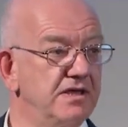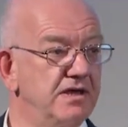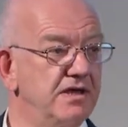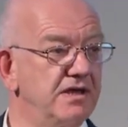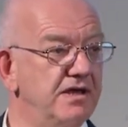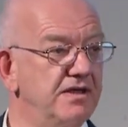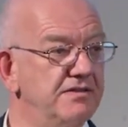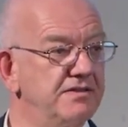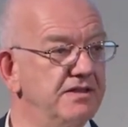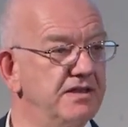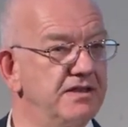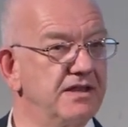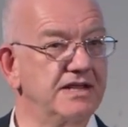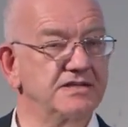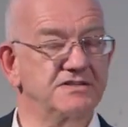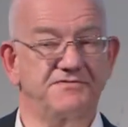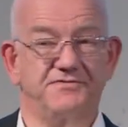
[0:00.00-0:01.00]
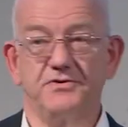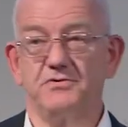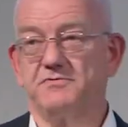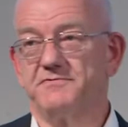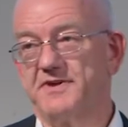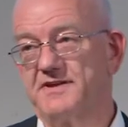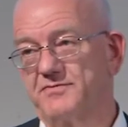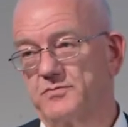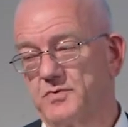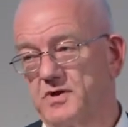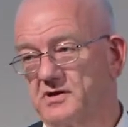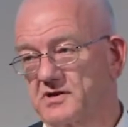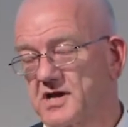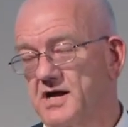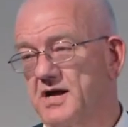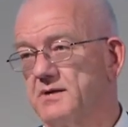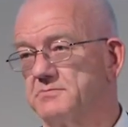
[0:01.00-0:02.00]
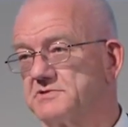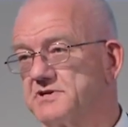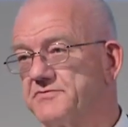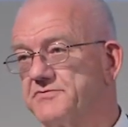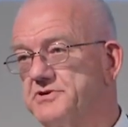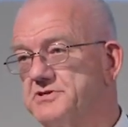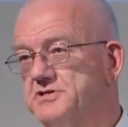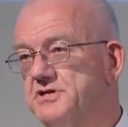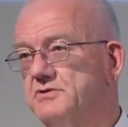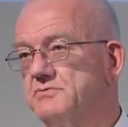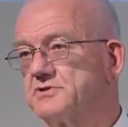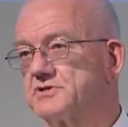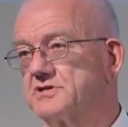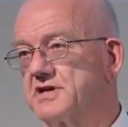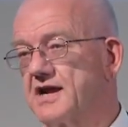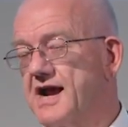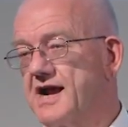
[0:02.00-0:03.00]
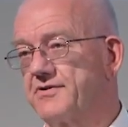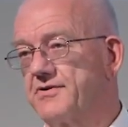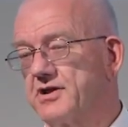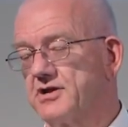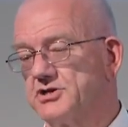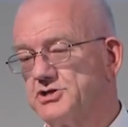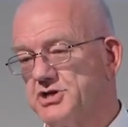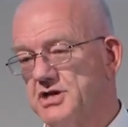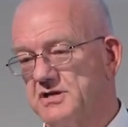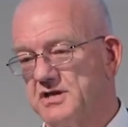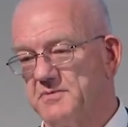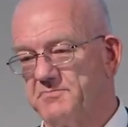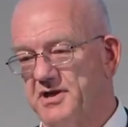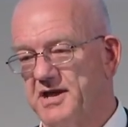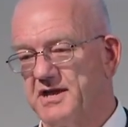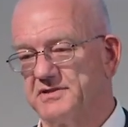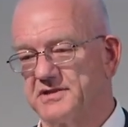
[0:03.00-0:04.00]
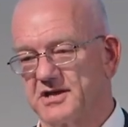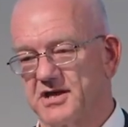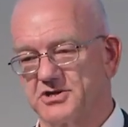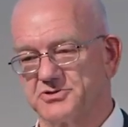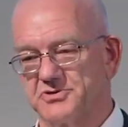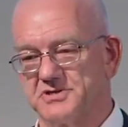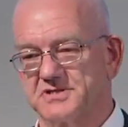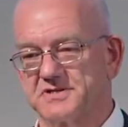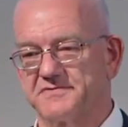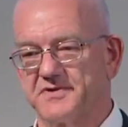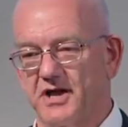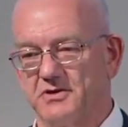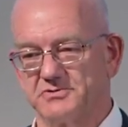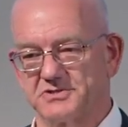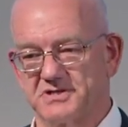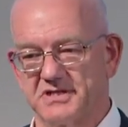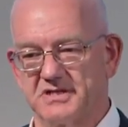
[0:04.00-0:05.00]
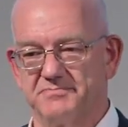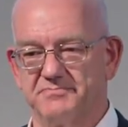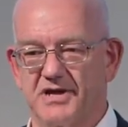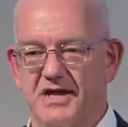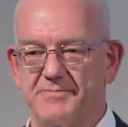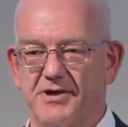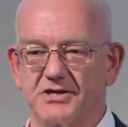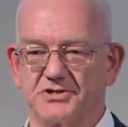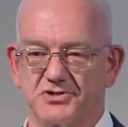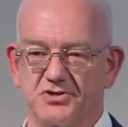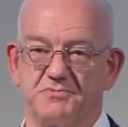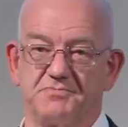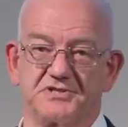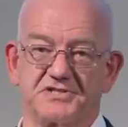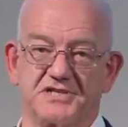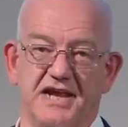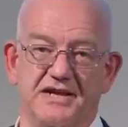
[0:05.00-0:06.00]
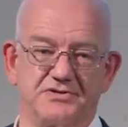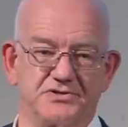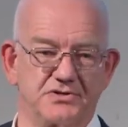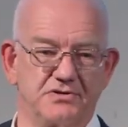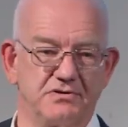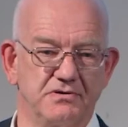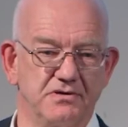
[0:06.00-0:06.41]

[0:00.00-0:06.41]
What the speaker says: The last few FIFA World Cups have reduced aggregate GDP in the countries that have hosted them by about 2%.